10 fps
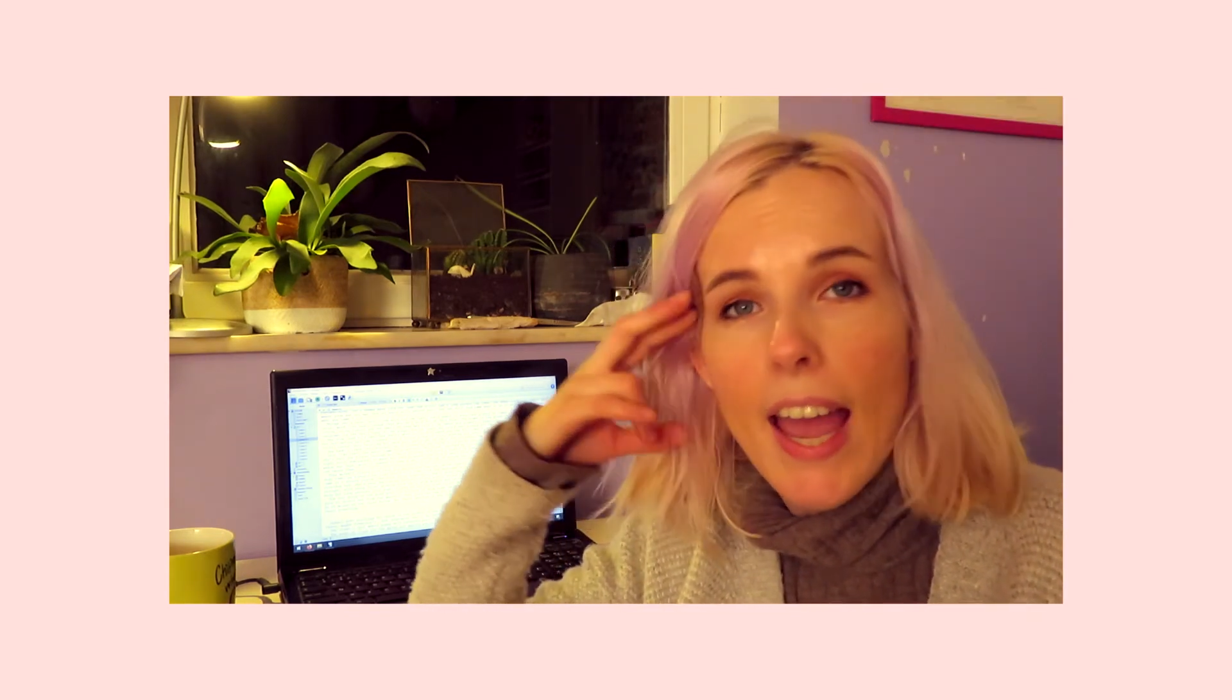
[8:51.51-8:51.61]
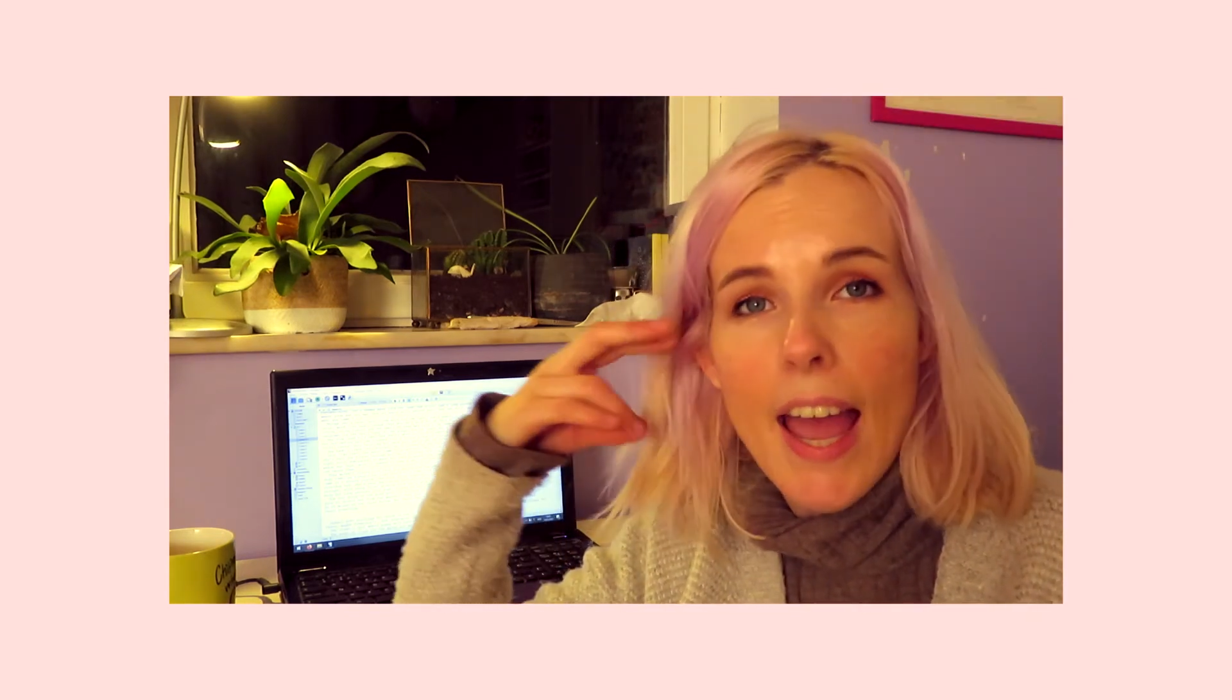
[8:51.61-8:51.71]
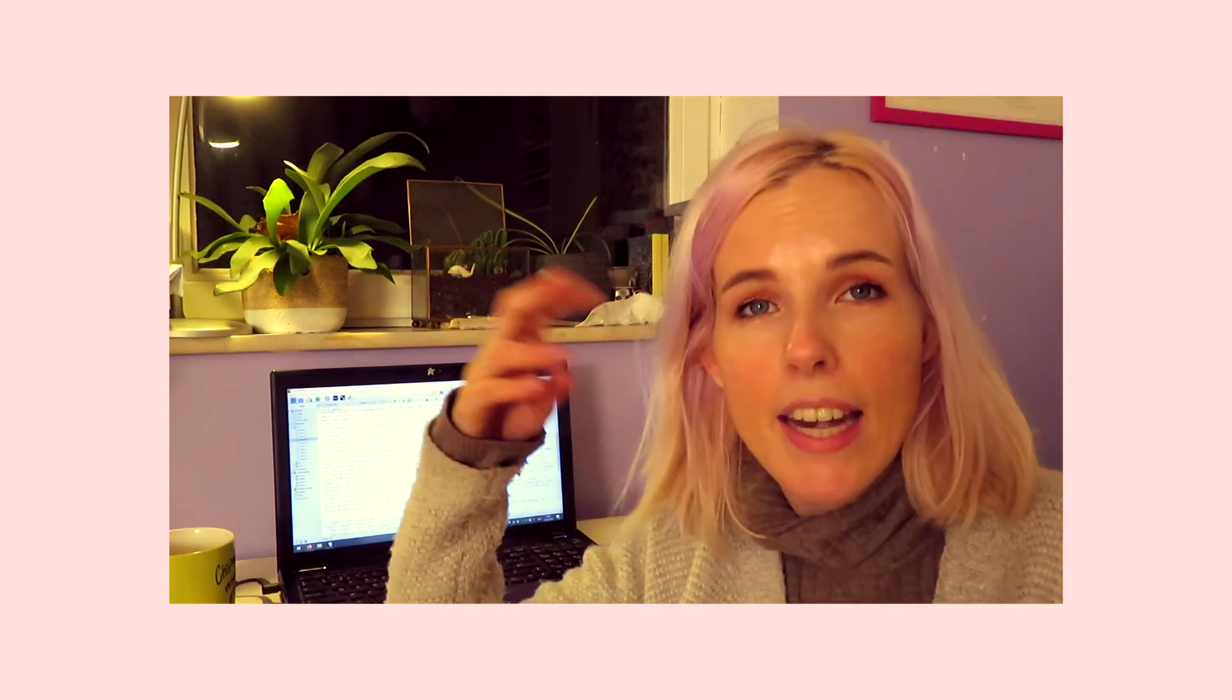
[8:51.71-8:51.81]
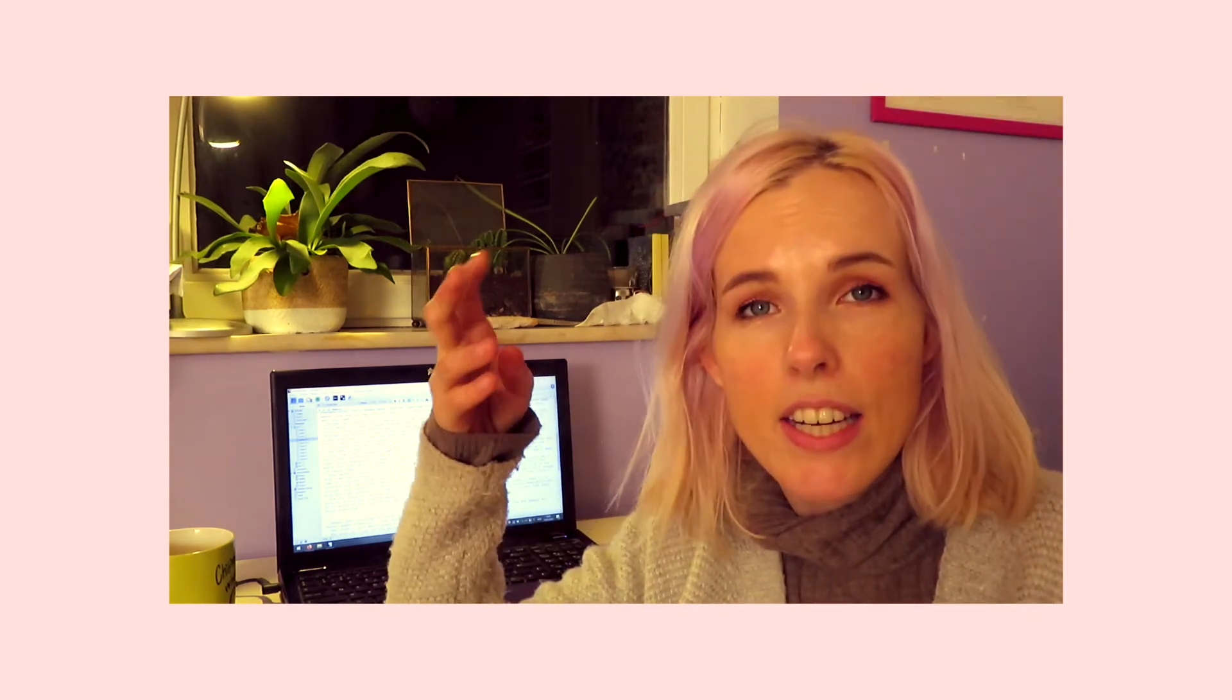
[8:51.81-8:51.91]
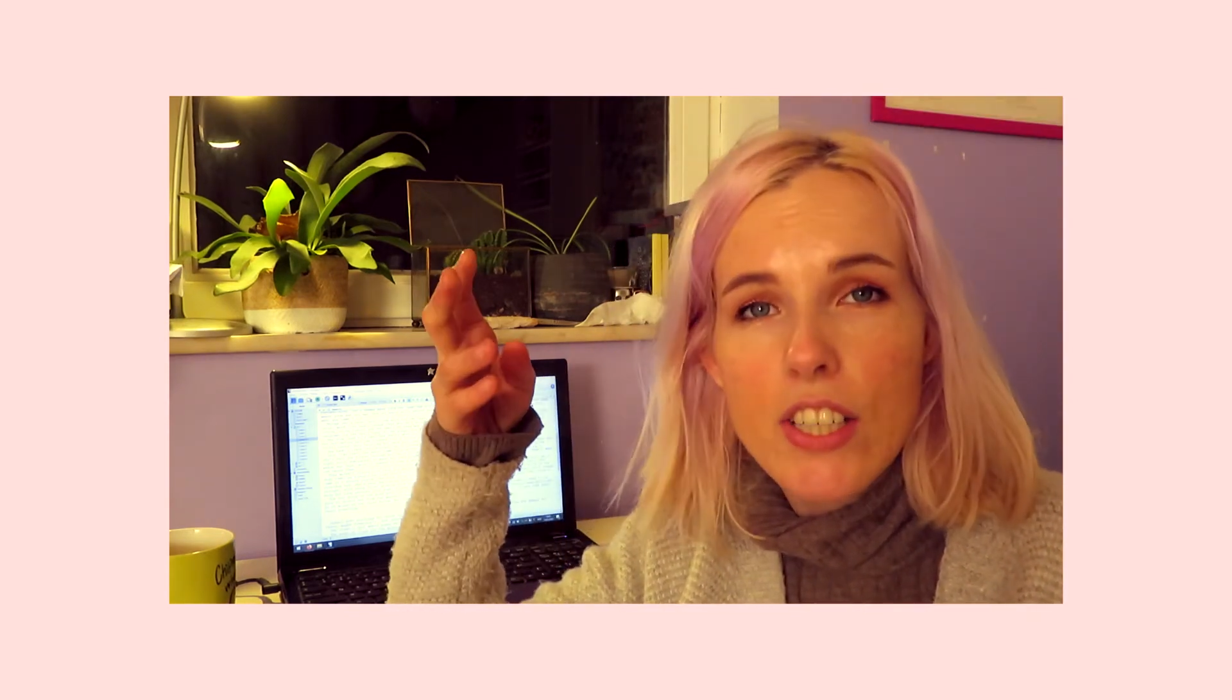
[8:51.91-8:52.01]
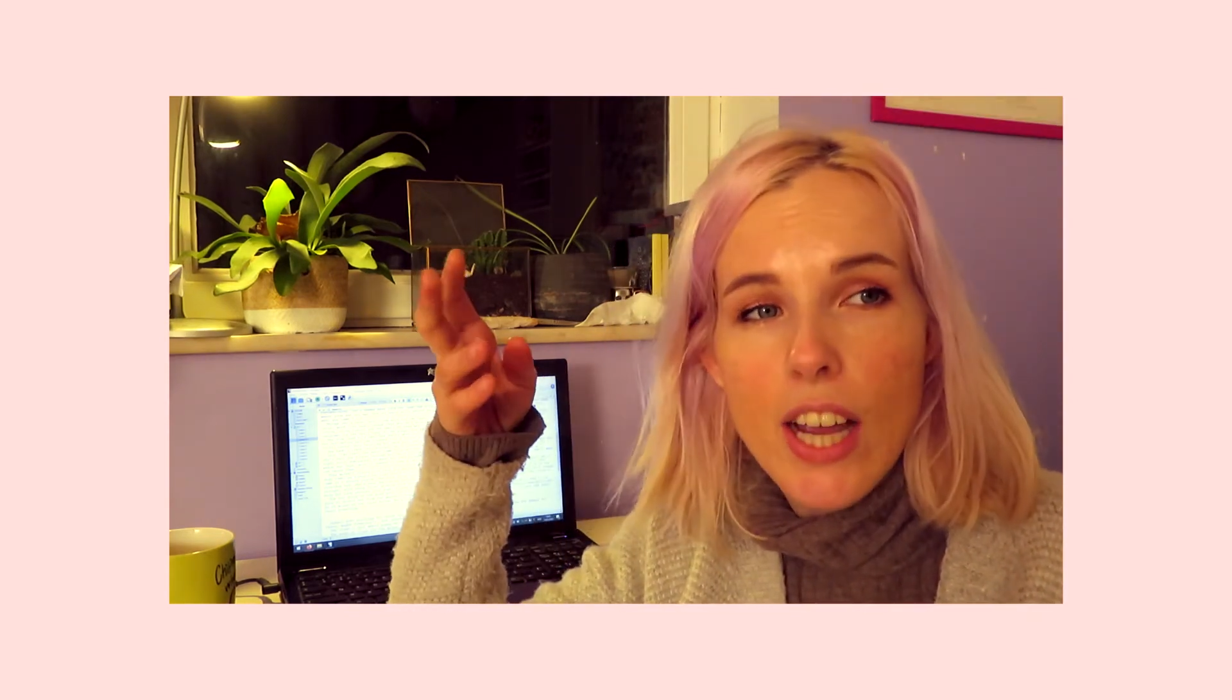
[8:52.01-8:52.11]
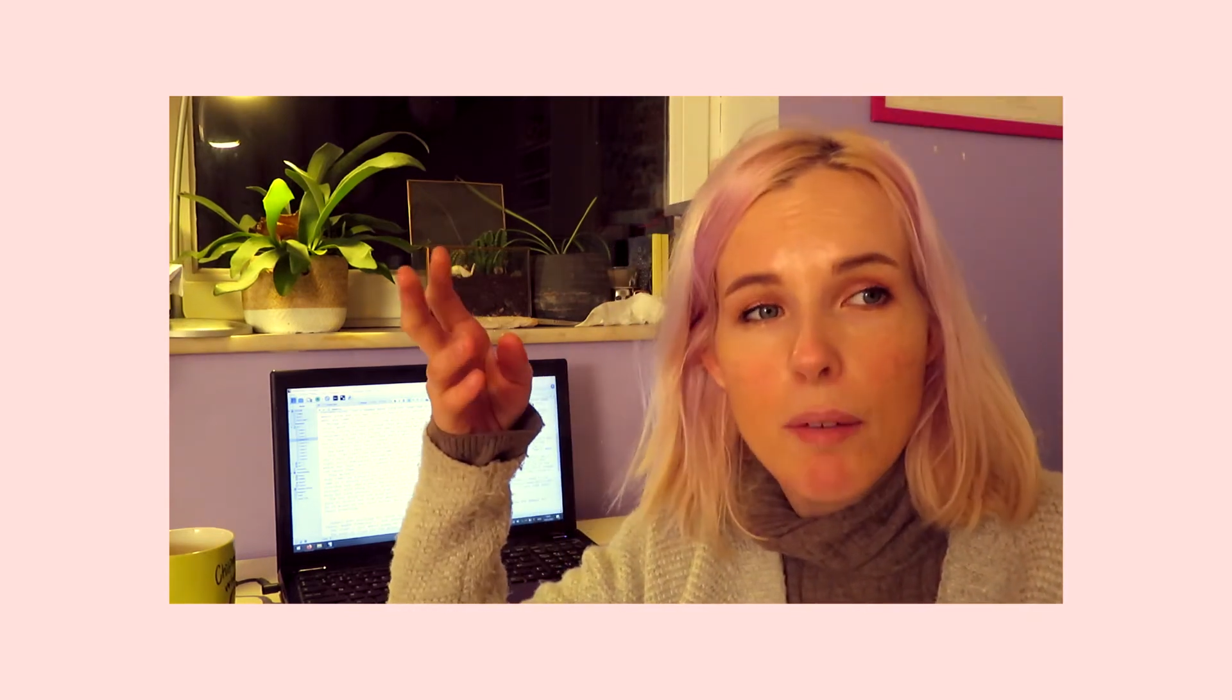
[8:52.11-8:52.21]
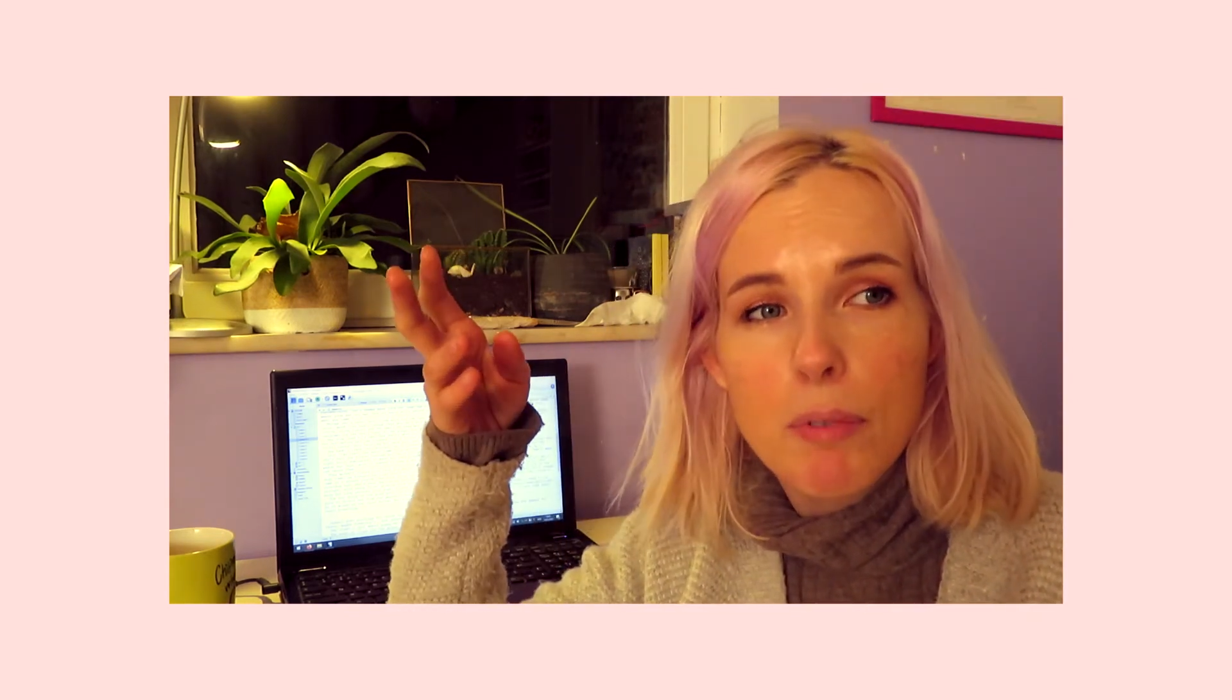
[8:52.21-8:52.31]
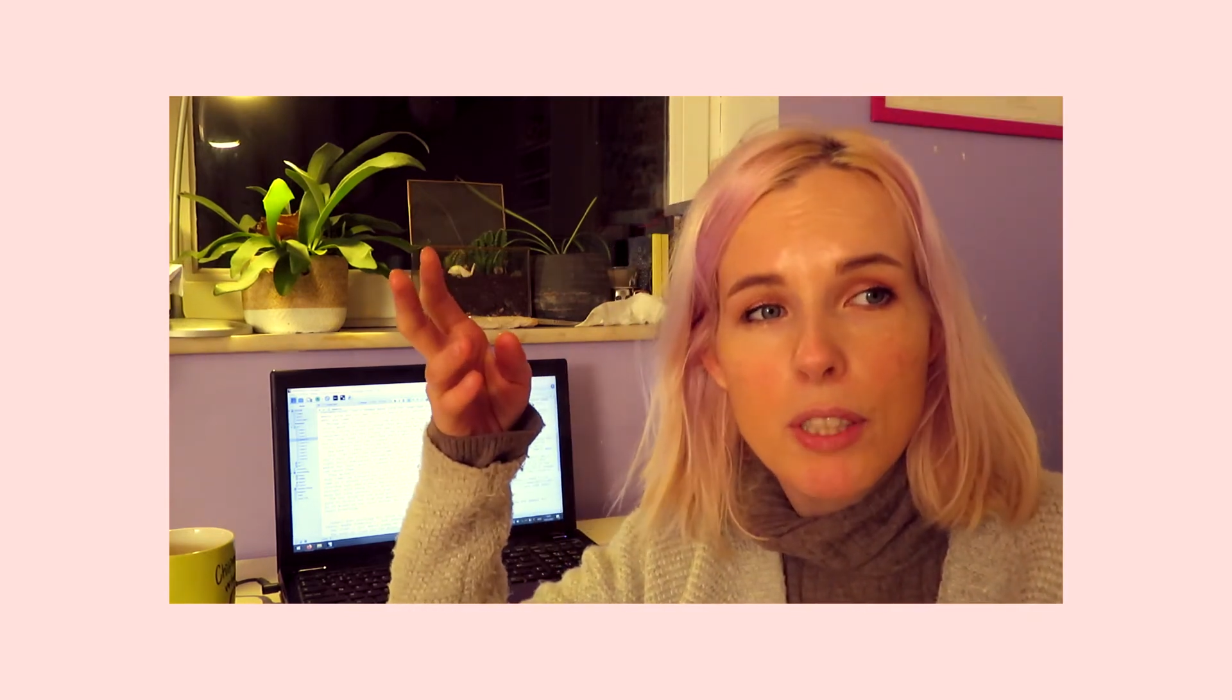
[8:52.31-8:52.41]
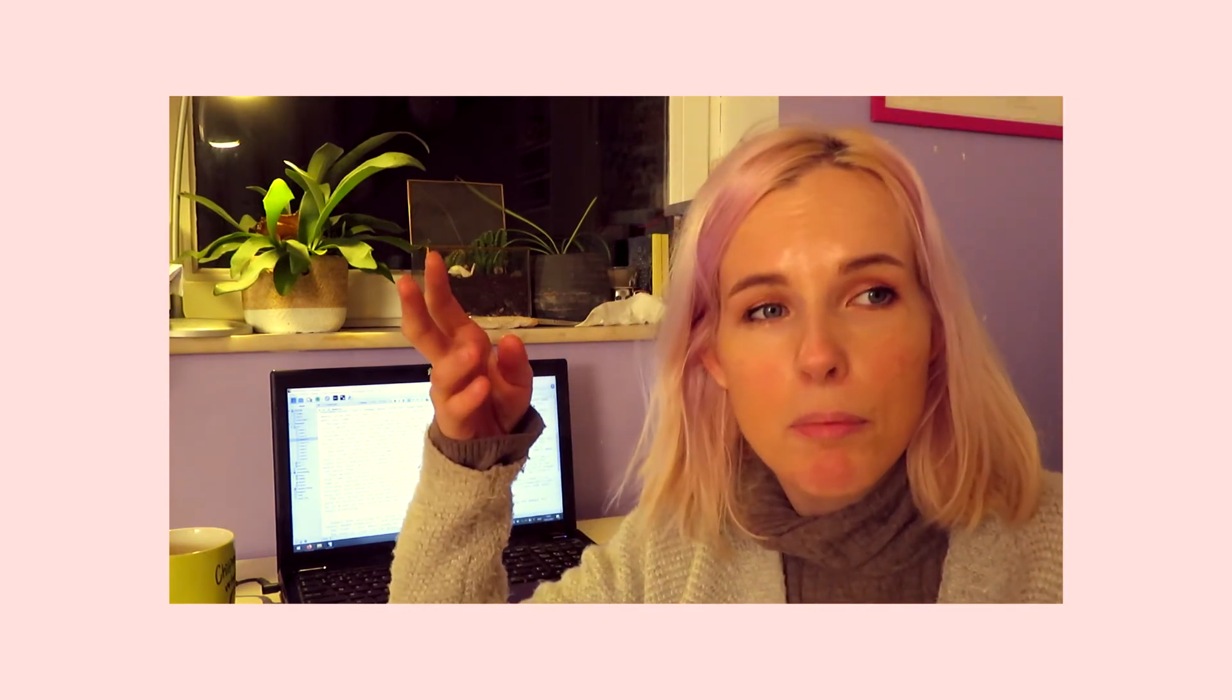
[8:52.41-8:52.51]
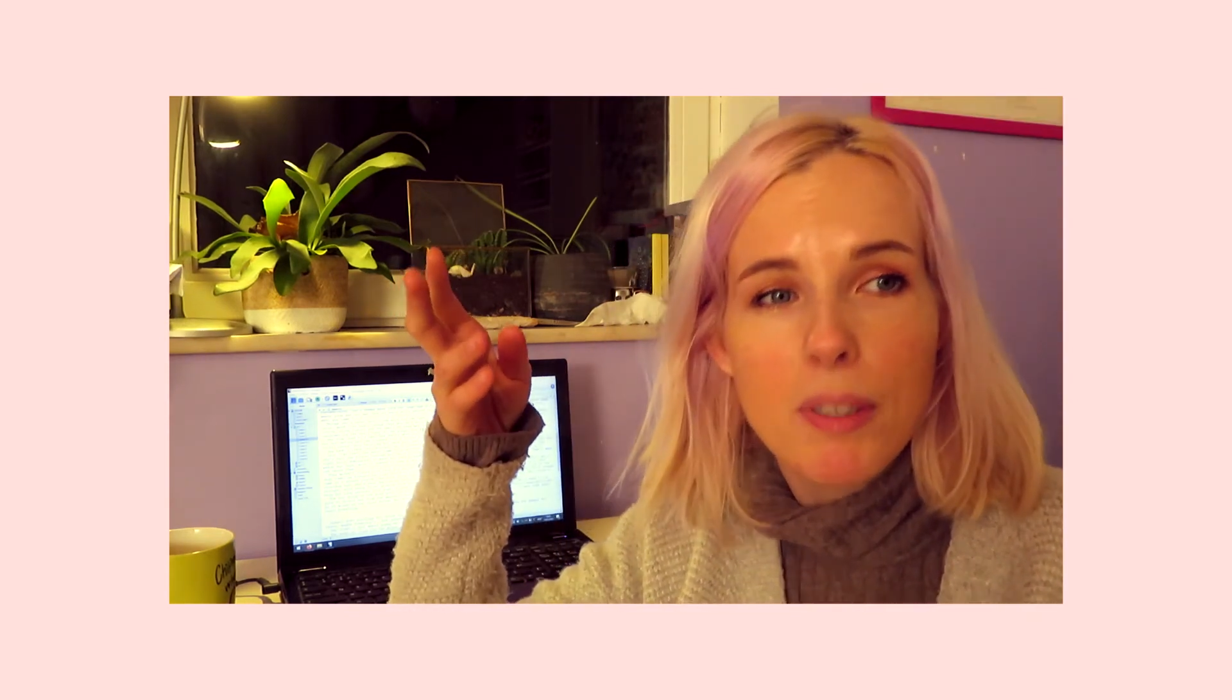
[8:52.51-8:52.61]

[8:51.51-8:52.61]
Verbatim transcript: adding chapters,